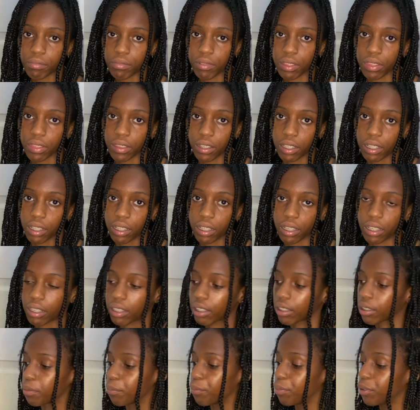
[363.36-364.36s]

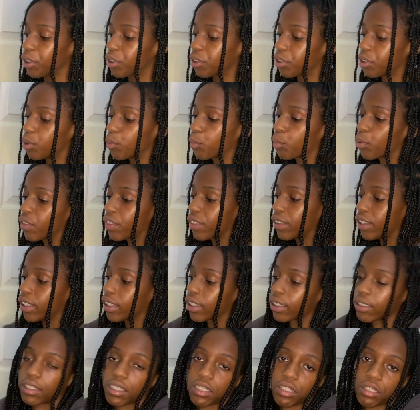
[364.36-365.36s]
the computer with the
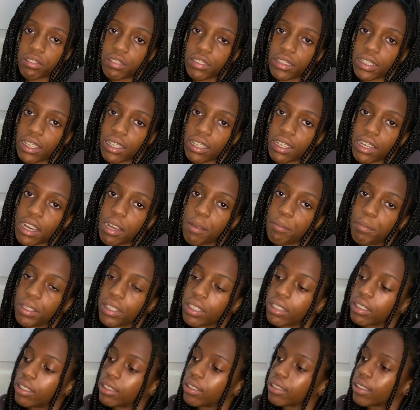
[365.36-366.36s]
accessories I got
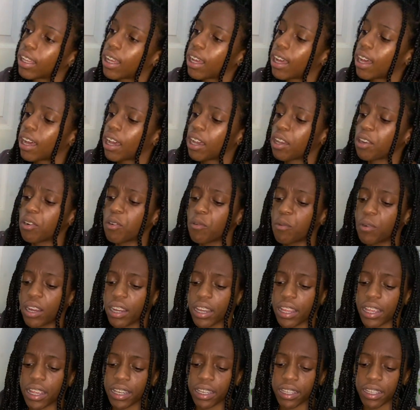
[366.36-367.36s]
because I don't
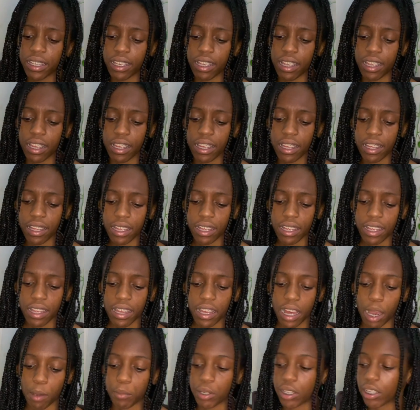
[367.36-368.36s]
want any,
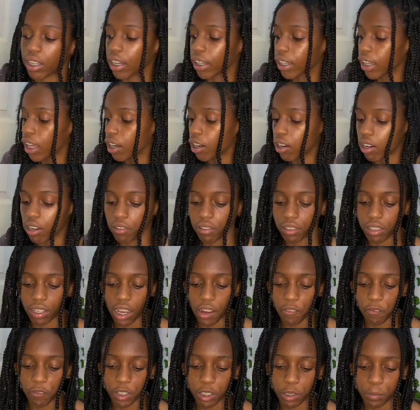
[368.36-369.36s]
I mean, I kind of already
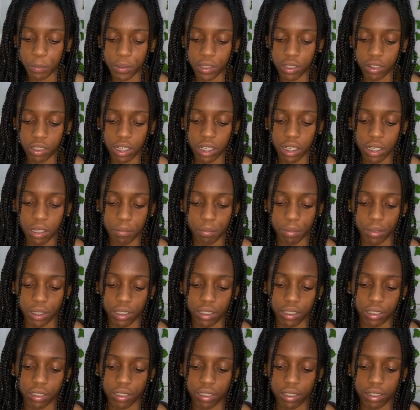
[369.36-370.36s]
got fingerprints on it,
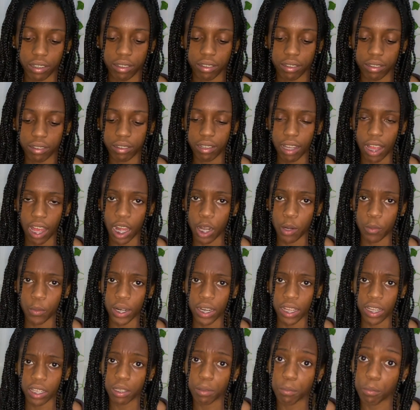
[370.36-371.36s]
but I don't
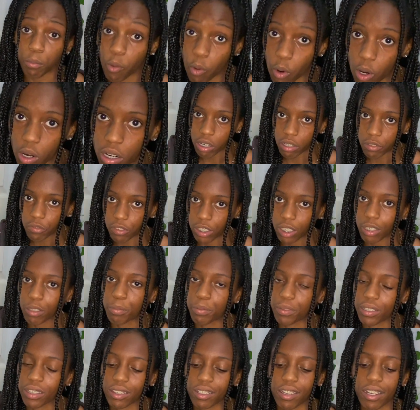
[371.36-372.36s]
want any more
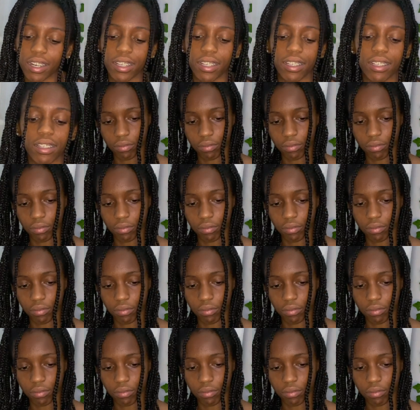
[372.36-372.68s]
fingerprints on it.